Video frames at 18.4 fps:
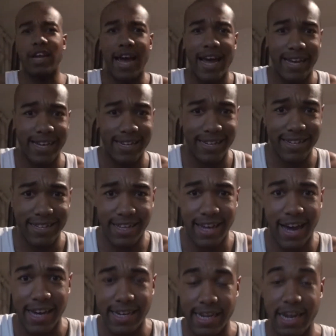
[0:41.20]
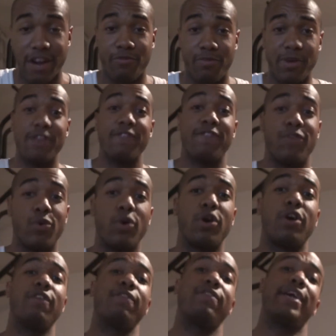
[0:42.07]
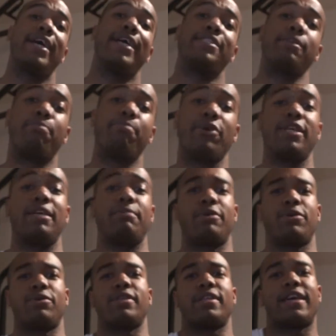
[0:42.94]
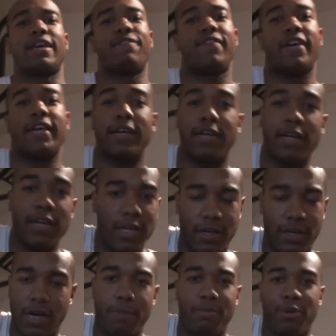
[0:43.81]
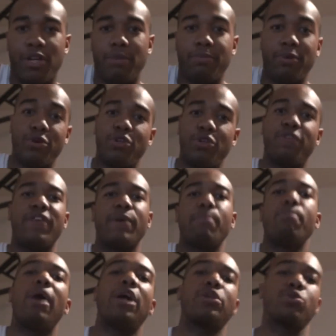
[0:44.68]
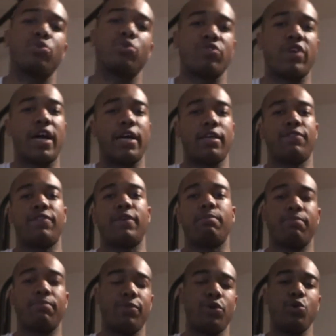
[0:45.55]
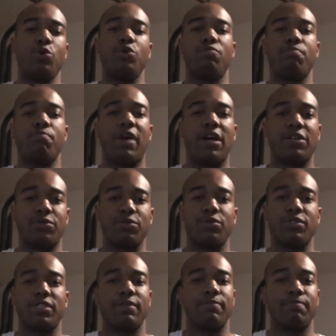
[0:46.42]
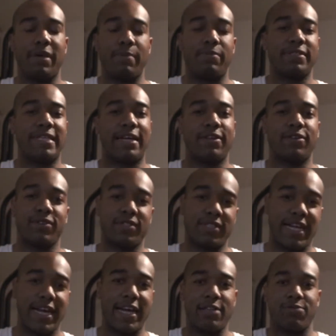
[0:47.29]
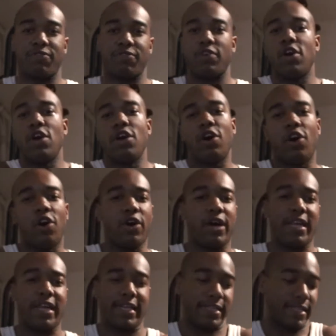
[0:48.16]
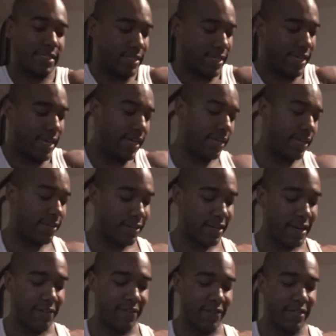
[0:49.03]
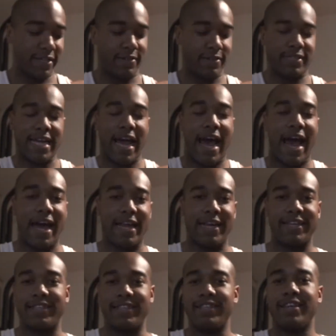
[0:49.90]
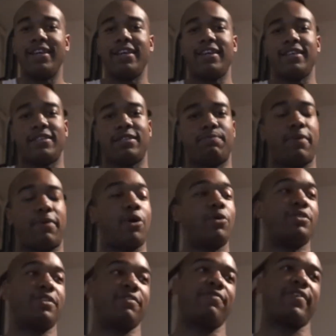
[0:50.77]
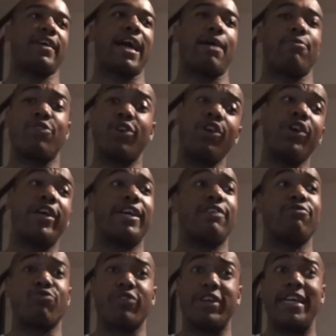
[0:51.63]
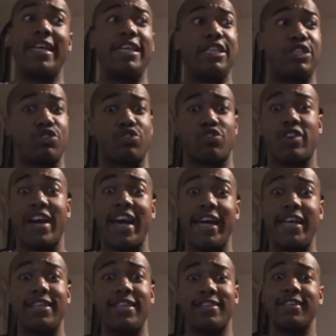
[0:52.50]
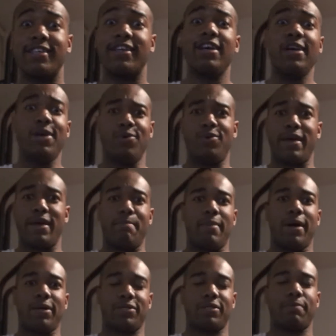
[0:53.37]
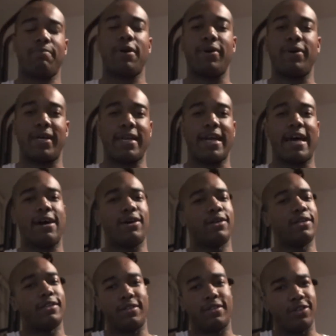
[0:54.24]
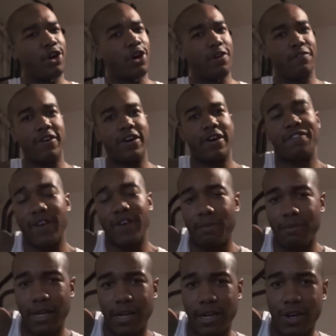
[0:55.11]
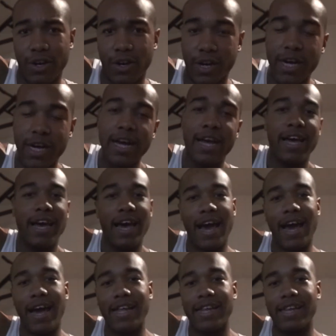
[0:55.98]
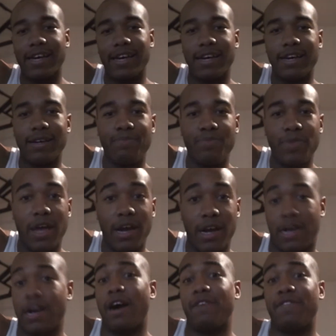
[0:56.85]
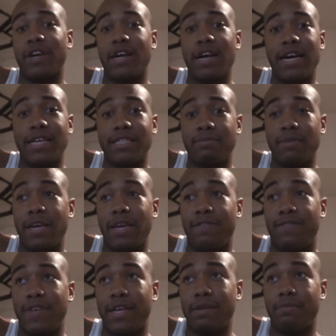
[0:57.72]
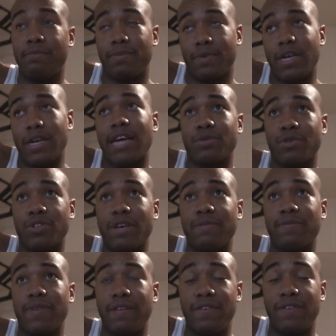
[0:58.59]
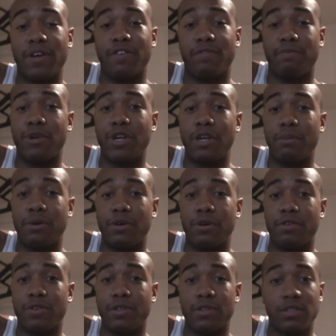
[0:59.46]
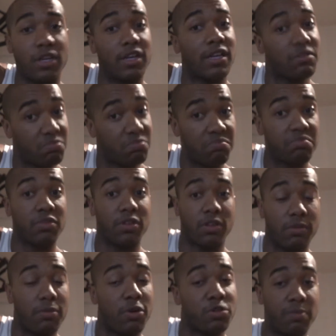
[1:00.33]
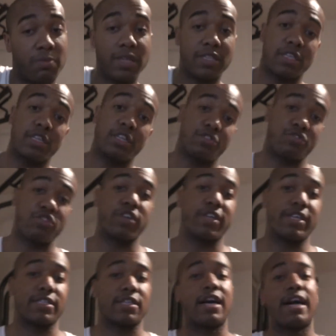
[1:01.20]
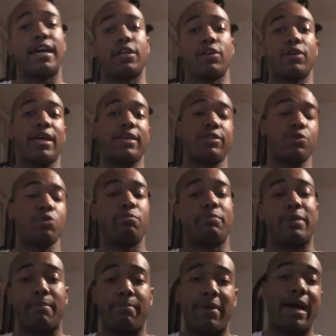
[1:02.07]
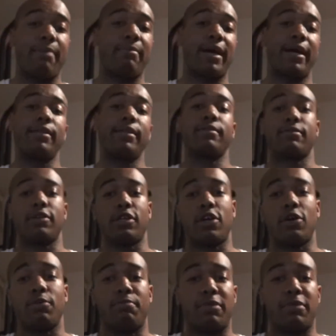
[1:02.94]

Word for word: like the idea of being thought of as a bodybuilder. They think, you hear bodybuilder, you think muscles, right? You think huge muscles and people standing on stage with oily skin covered in tan and posing for camera and looking really strange and all their muscles poking out and not a very feminine look. And uh, other guys may, guys will generally think of bodybuilder as, you know, as, you know, the most muscular, strongest guy, you know, like Superman, Batman, you know,